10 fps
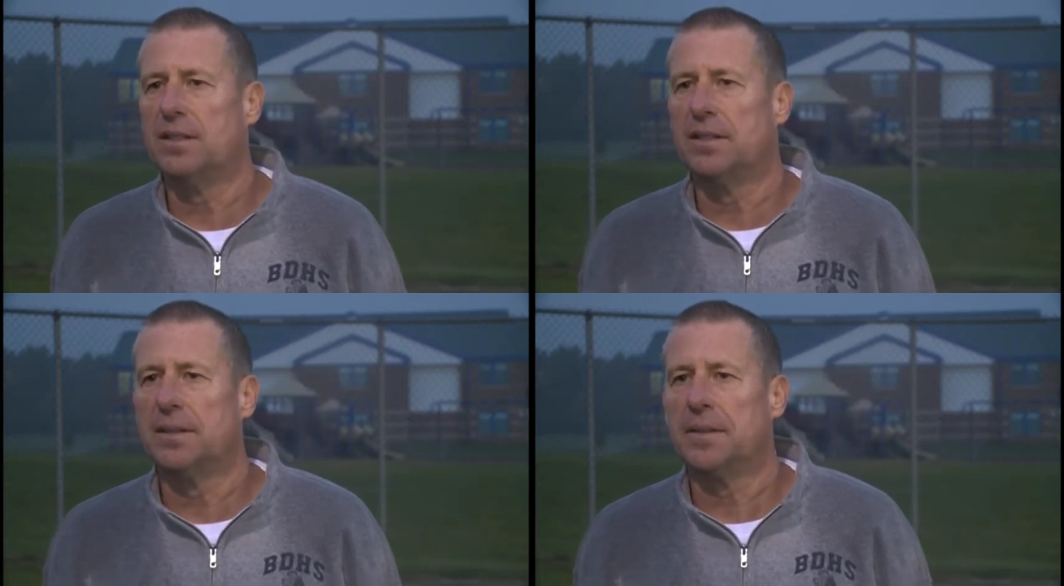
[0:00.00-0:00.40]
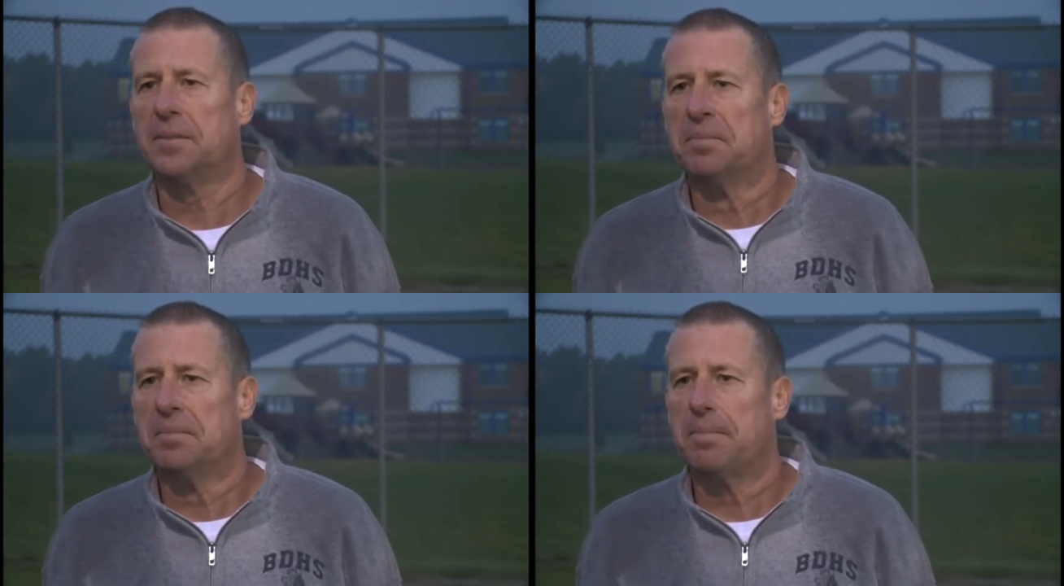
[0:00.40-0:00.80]
How much was
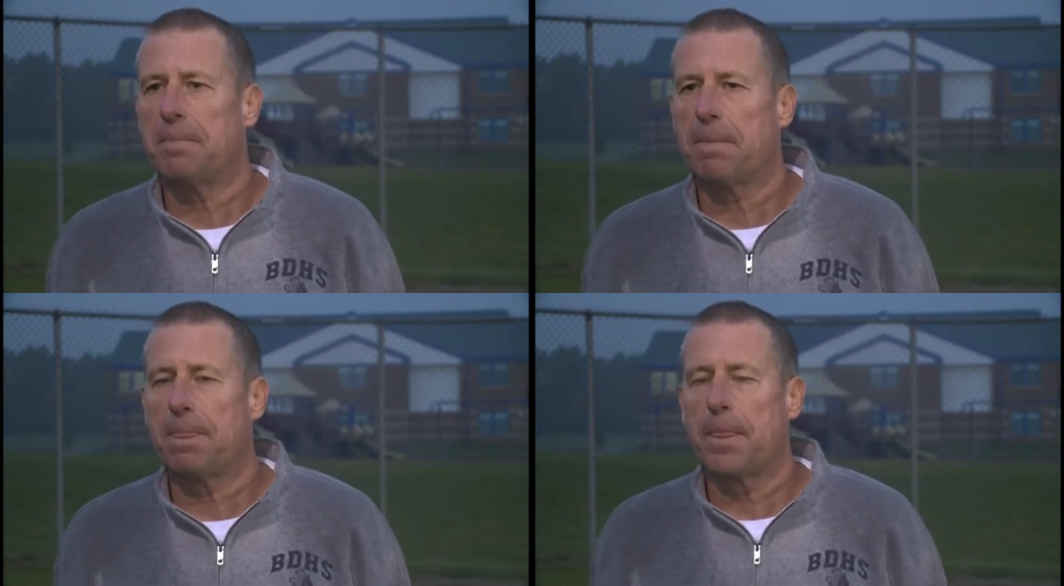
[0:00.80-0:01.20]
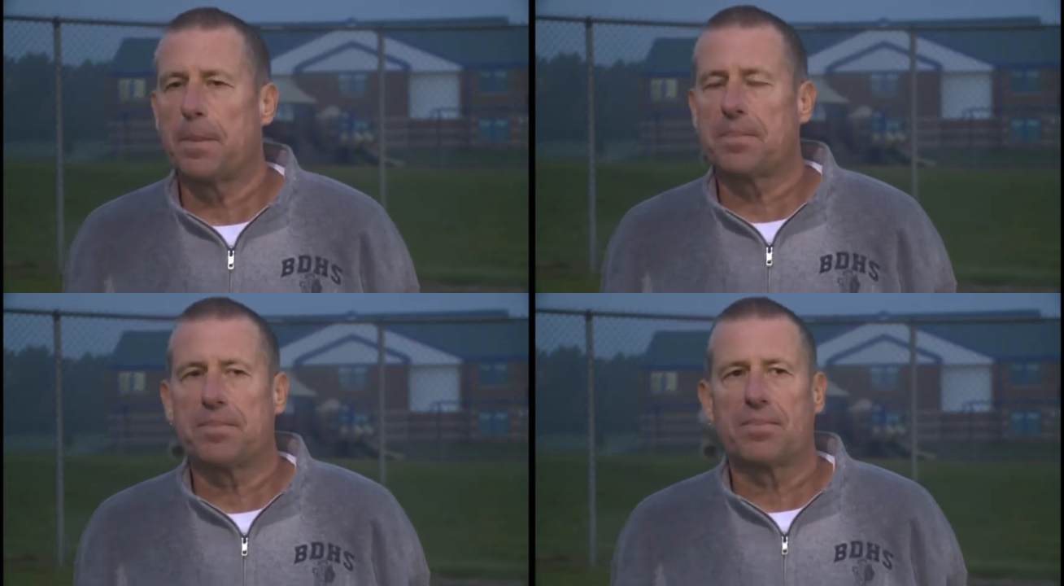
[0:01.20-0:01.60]
that previous loss
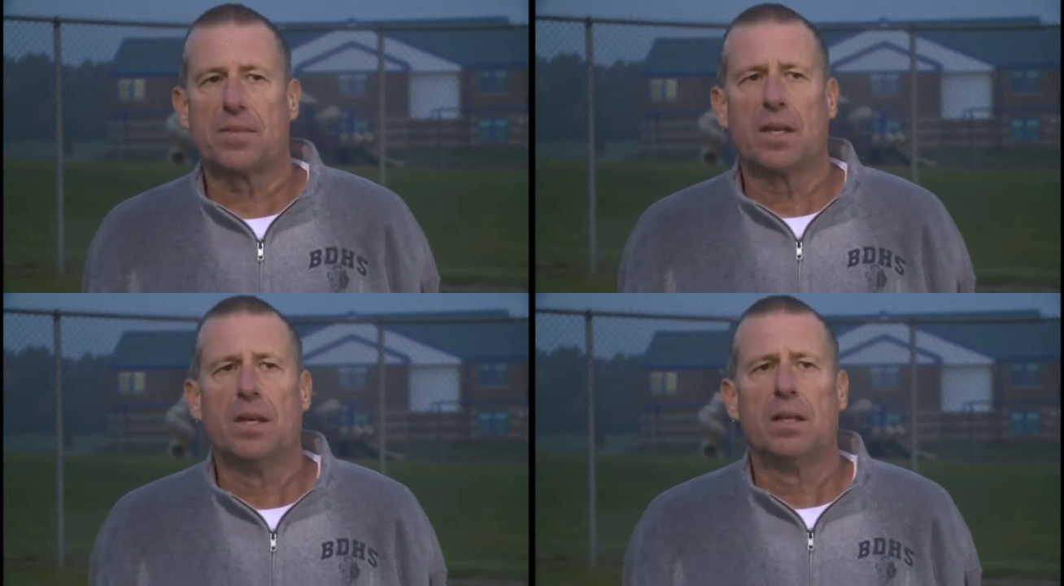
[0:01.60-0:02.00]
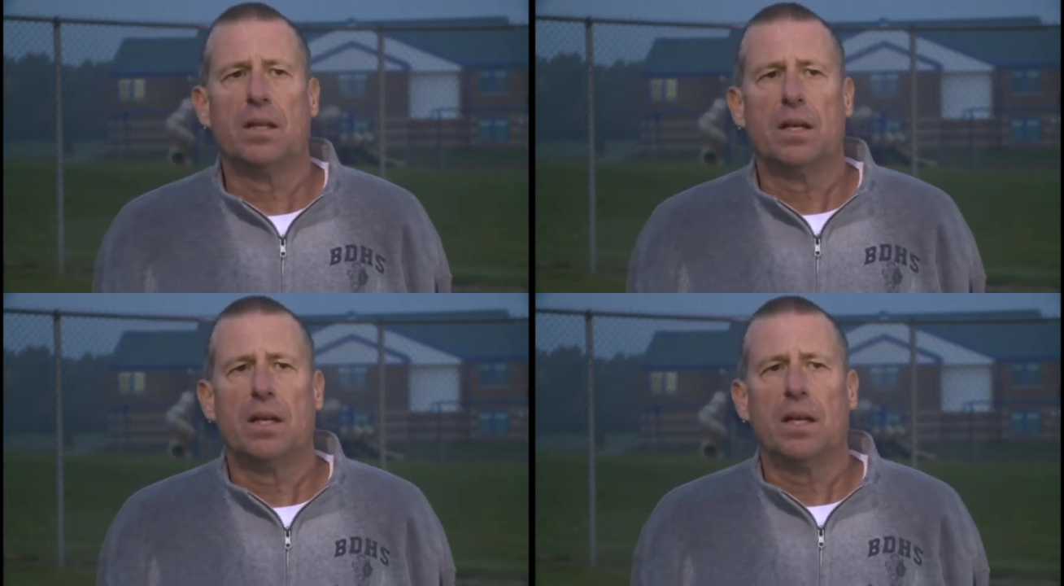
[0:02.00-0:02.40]
to Carroll weighing
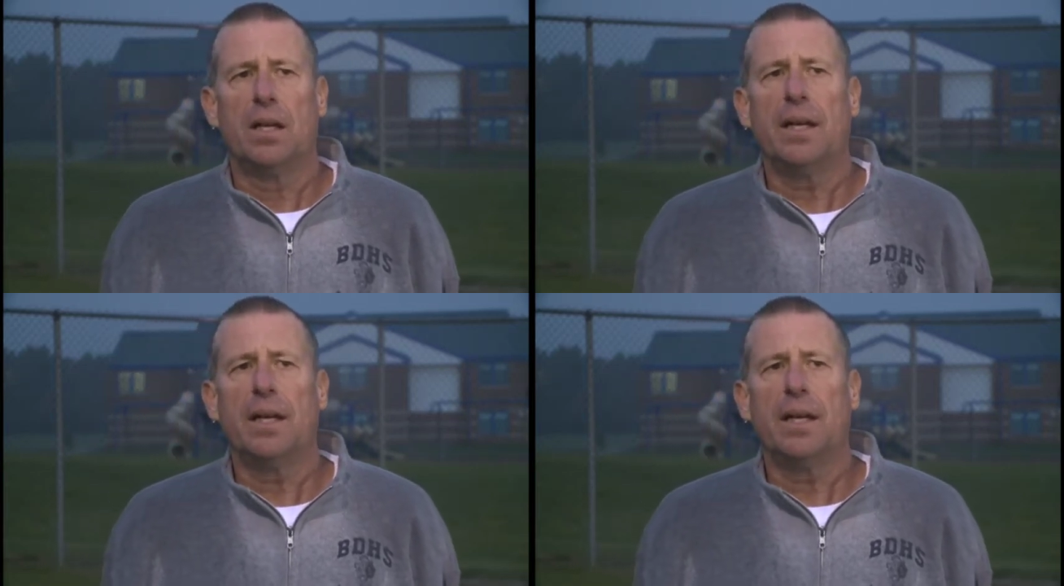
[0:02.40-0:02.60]
on your mind?